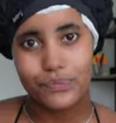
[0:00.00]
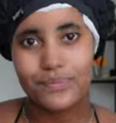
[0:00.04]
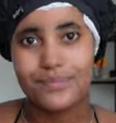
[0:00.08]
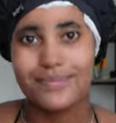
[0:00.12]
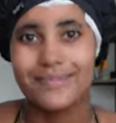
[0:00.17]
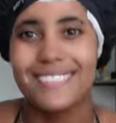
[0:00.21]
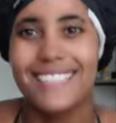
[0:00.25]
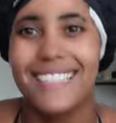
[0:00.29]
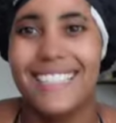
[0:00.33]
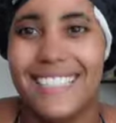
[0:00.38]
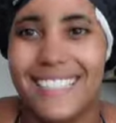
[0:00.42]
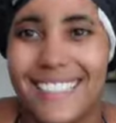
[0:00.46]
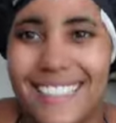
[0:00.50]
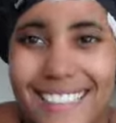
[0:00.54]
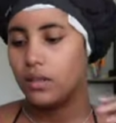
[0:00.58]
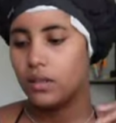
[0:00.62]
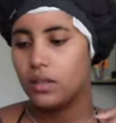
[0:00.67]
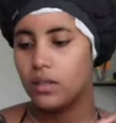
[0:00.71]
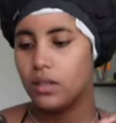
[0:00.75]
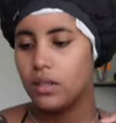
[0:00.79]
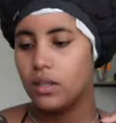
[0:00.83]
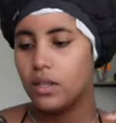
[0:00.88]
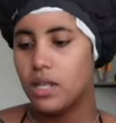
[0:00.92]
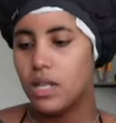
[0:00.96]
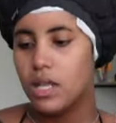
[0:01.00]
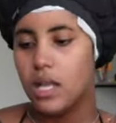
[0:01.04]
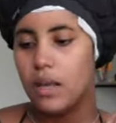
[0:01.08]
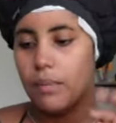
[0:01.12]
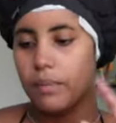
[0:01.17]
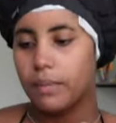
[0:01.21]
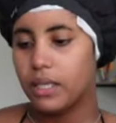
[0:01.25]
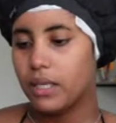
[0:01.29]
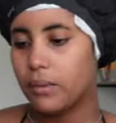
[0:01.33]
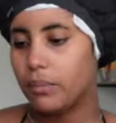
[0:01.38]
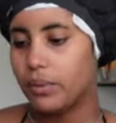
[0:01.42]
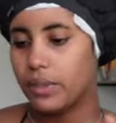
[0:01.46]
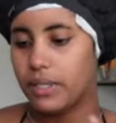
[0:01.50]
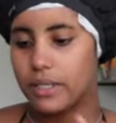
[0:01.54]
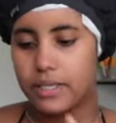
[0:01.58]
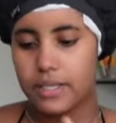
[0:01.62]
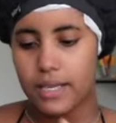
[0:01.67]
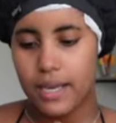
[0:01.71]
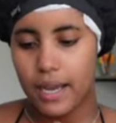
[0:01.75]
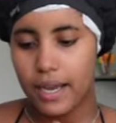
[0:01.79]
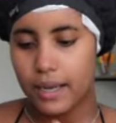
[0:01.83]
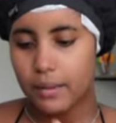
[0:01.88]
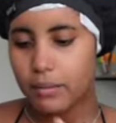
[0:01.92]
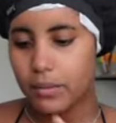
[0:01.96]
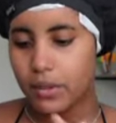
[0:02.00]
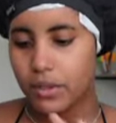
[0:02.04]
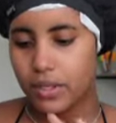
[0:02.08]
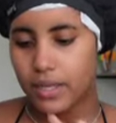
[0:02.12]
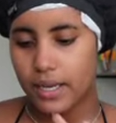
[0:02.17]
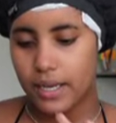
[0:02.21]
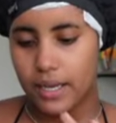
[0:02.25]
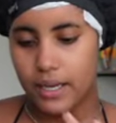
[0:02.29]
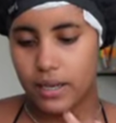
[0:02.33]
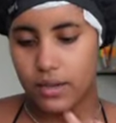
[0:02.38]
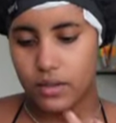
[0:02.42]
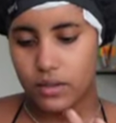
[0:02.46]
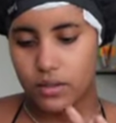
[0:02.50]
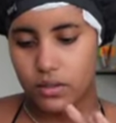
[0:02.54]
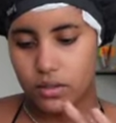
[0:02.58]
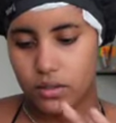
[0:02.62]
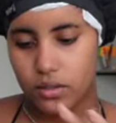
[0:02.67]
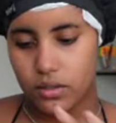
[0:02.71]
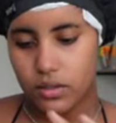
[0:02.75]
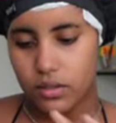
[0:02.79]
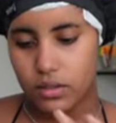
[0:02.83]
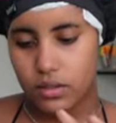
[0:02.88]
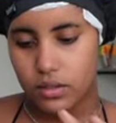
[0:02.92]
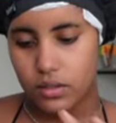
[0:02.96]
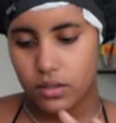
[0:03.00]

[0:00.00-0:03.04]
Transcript: I'm gonna put a timer now.